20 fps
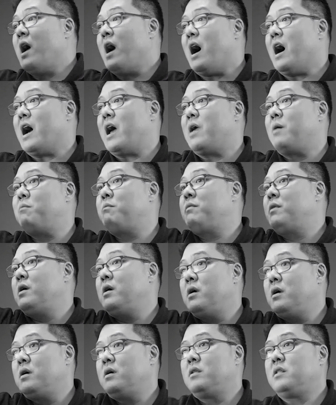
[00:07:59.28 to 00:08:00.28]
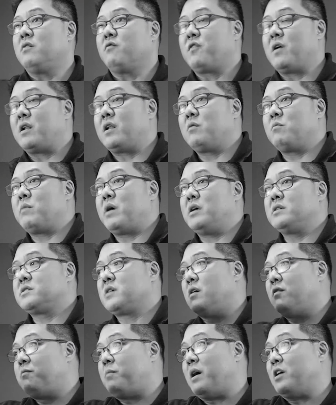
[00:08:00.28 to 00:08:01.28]
I'm defending
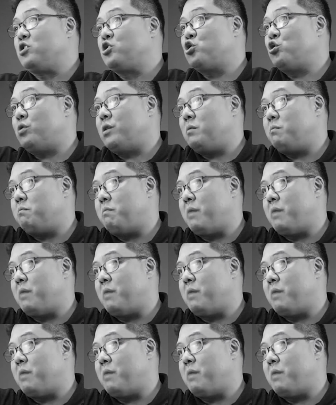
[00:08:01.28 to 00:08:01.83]
myself by shooting